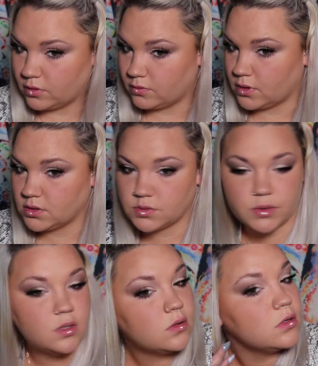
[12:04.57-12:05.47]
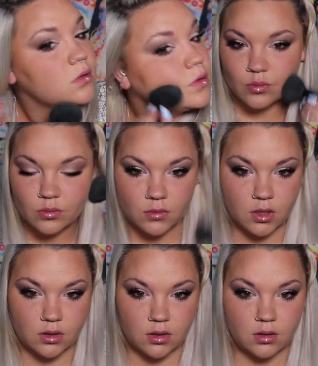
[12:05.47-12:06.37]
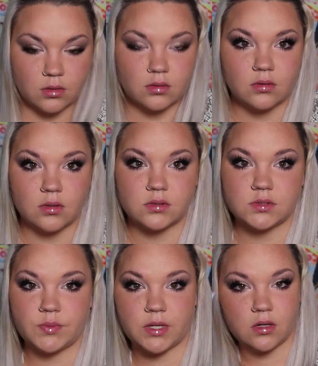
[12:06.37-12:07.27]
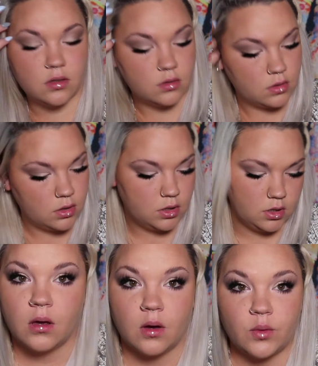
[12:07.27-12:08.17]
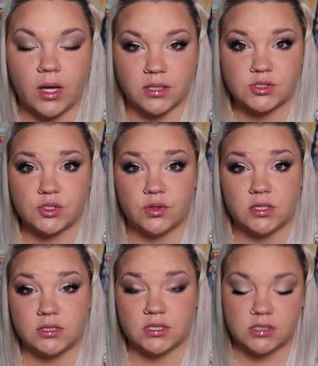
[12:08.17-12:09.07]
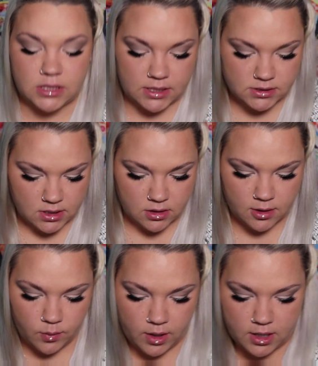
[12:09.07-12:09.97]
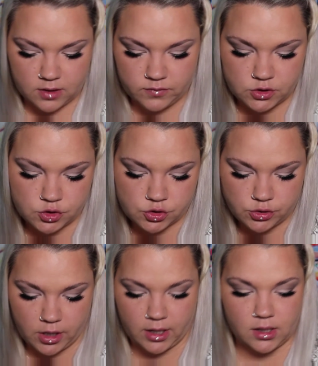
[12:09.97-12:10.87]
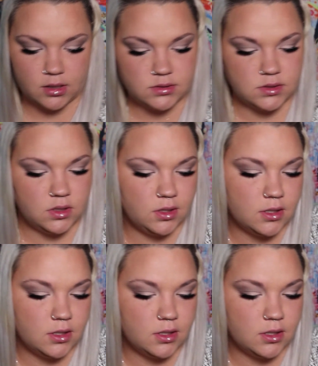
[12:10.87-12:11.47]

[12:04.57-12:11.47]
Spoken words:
face powder. That's better. Okay, so then the last thing that we have to try is the